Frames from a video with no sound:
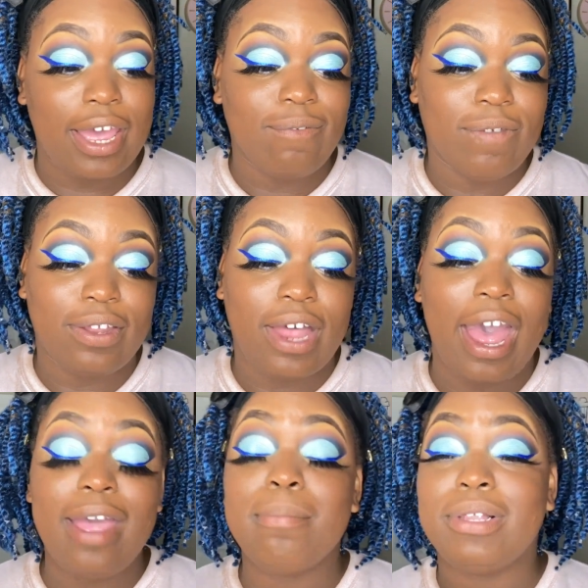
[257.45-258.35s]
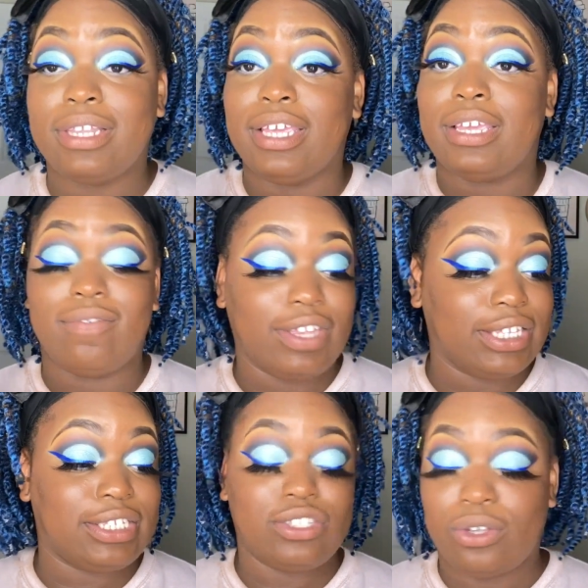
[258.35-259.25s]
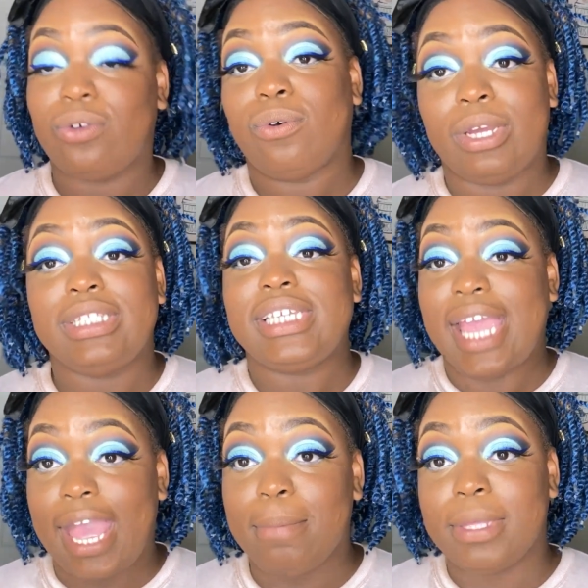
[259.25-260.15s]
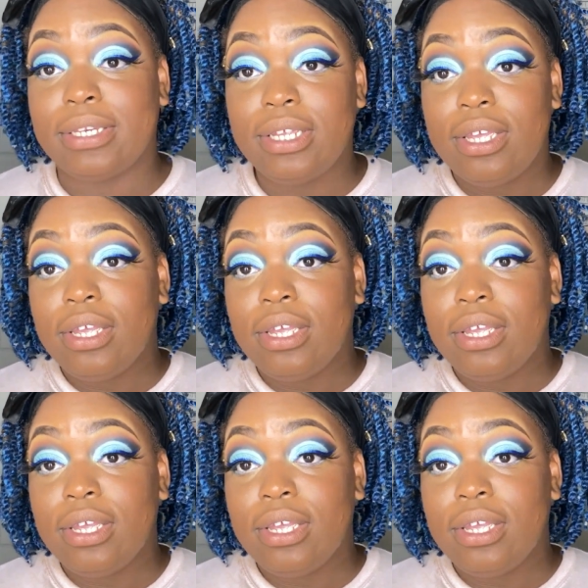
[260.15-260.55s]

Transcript: I believe it's still going to happen.